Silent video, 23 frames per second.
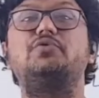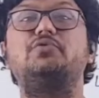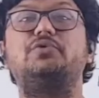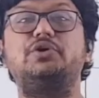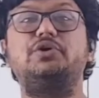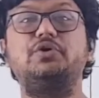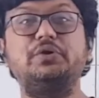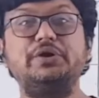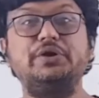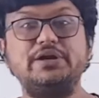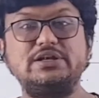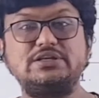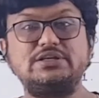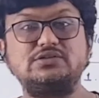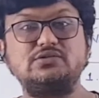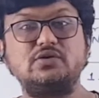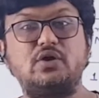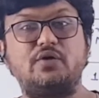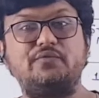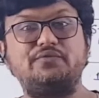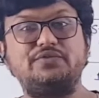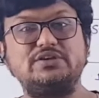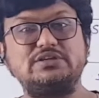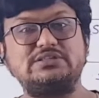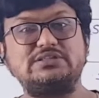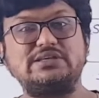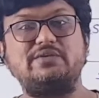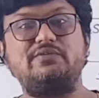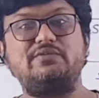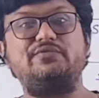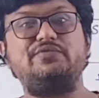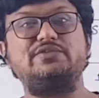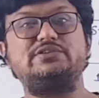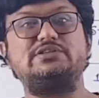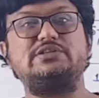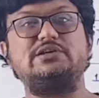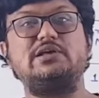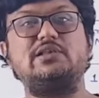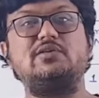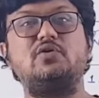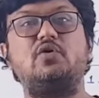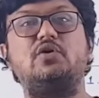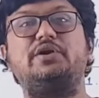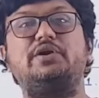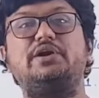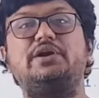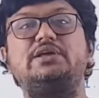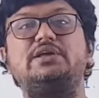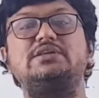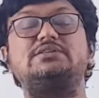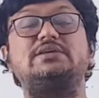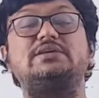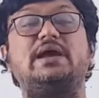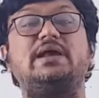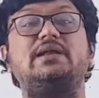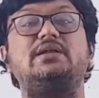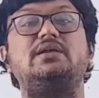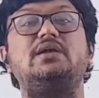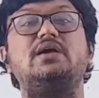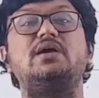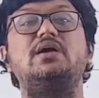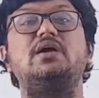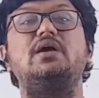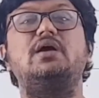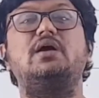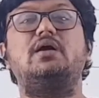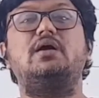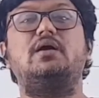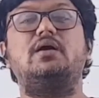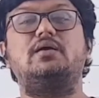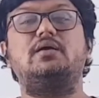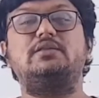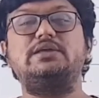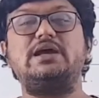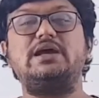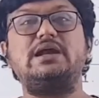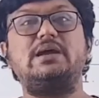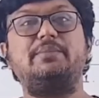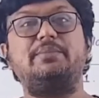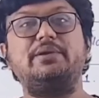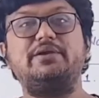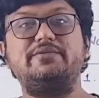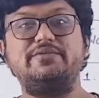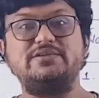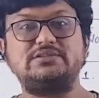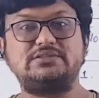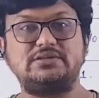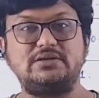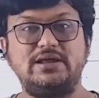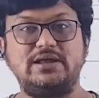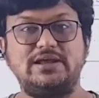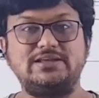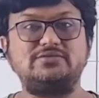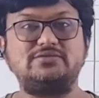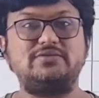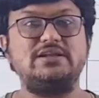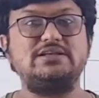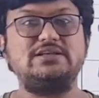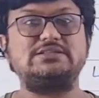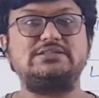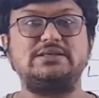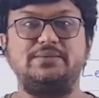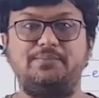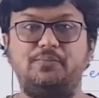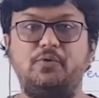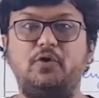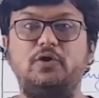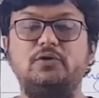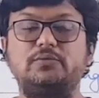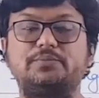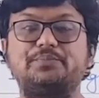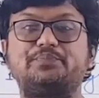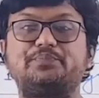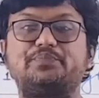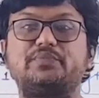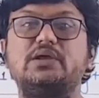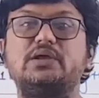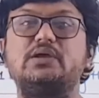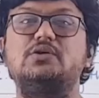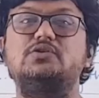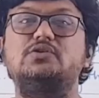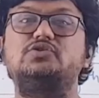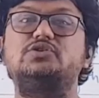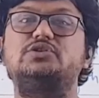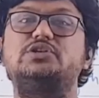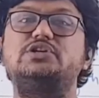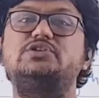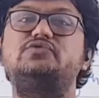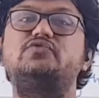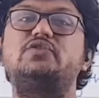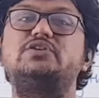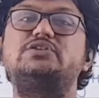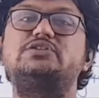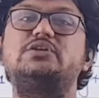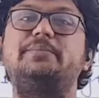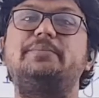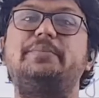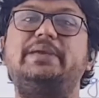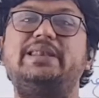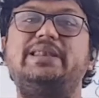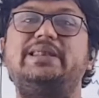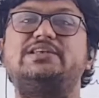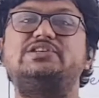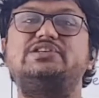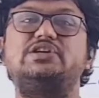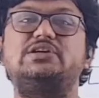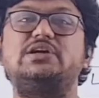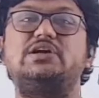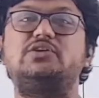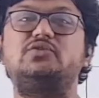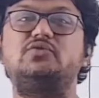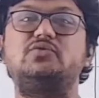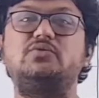units of these 7 physical quantities and their abbreviation as well as symbol. So this was the main agenda